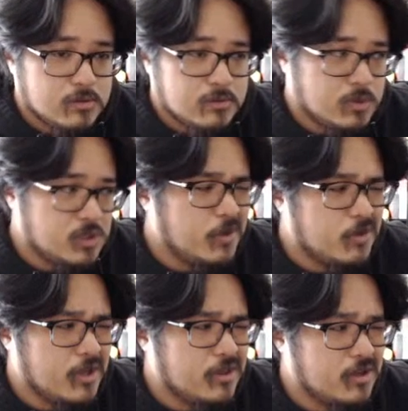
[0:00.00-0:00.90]
Which, by the
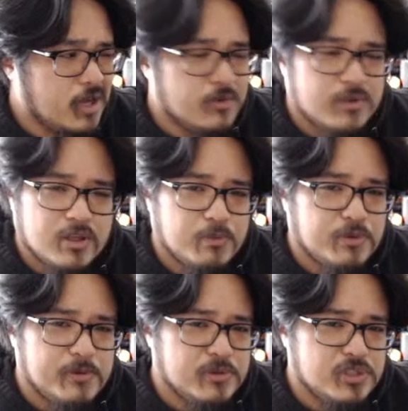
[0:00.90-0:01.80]
way, I don't think they're
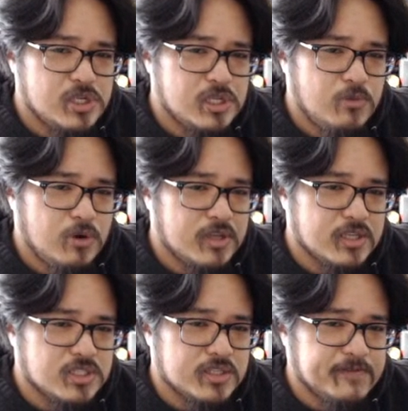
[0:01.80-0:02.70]
putting people in jail anymore. I think it's
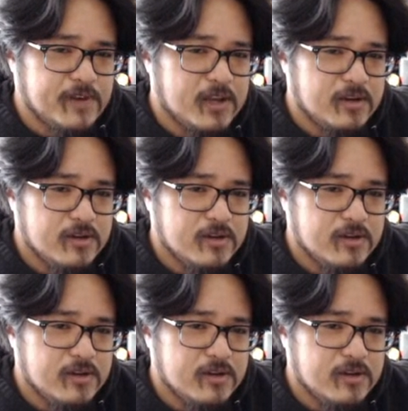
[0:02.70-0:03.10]
just a fine.